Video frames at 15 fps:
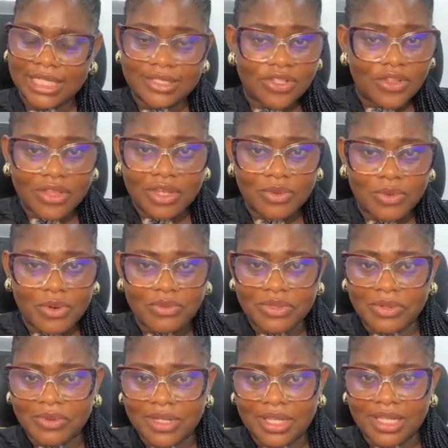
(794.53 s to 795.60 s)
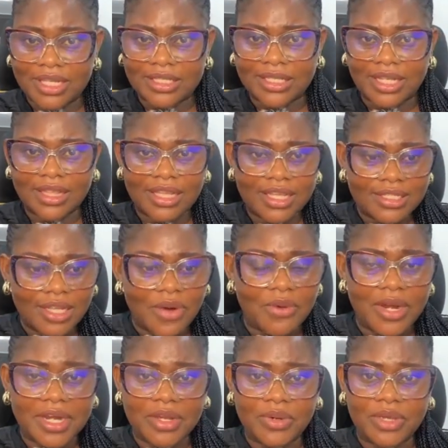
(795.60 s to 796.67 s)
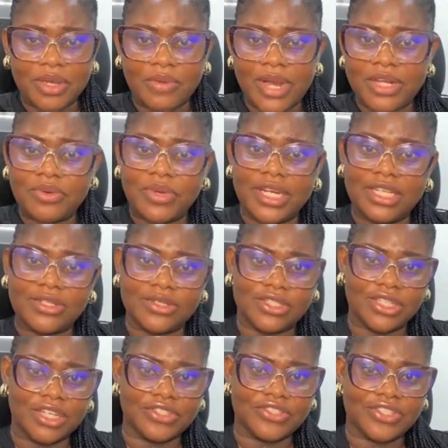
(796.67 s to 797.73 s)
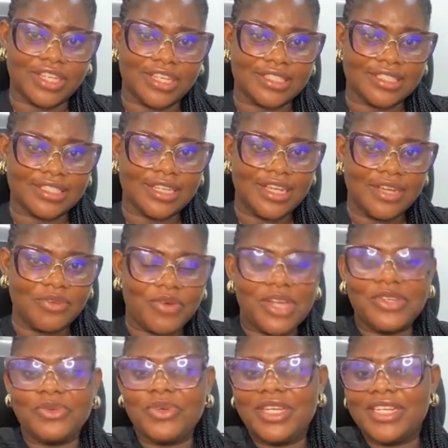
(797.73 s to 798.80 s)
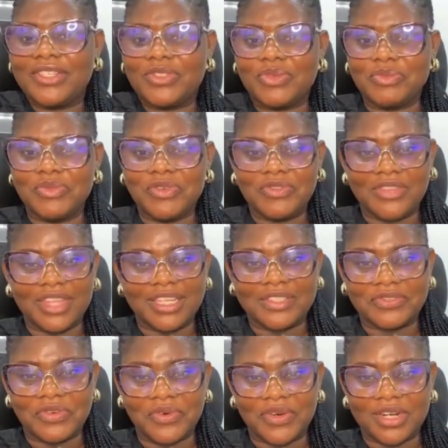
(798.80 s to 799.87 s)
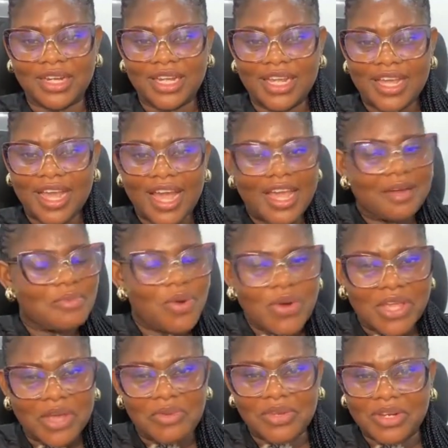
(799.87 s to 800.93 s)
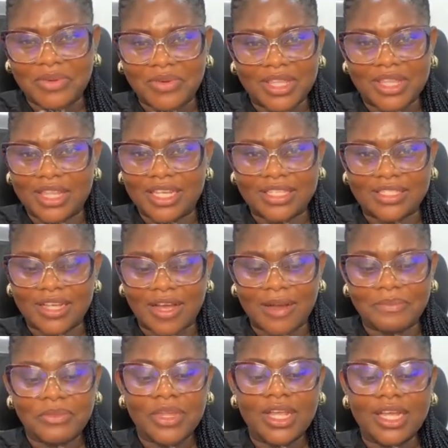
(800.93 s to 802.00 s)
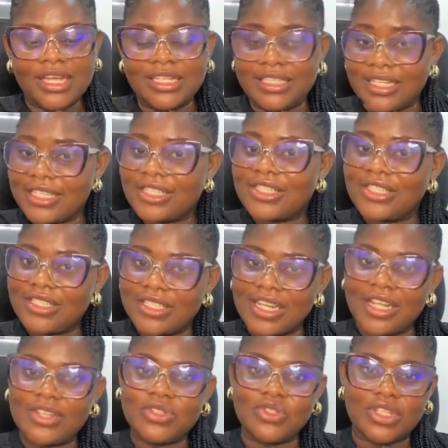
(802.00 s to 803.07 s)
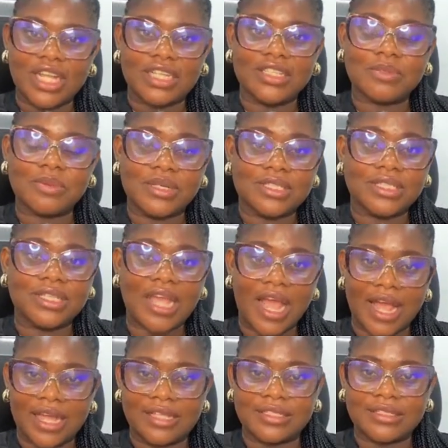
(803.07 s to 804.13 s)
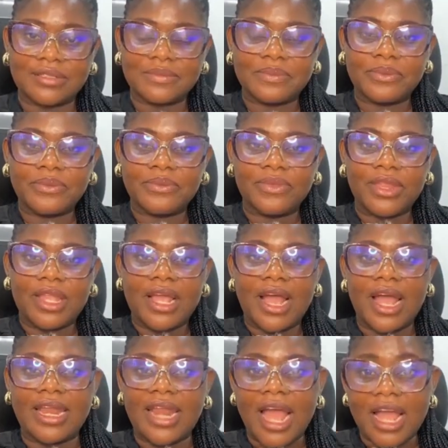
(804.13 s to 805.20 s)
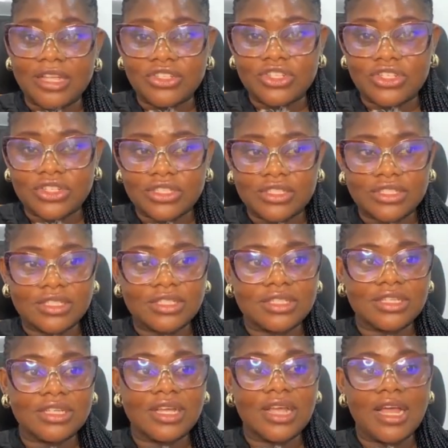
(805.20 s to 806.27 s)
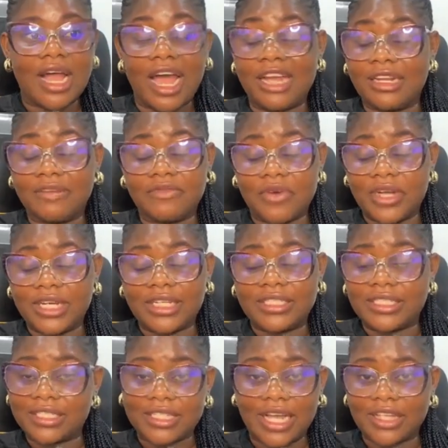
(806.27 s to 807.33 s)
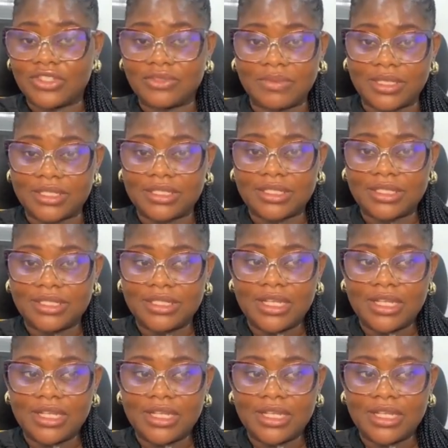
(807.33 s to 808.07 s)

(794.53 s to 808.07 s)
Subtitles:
There's nothing wrong with the way things are. Things are already okay. Why do we need to change things? Why do we need to move things forward? I am okay with the way things are. This tells you that this person has an anxious and avoidant attachment.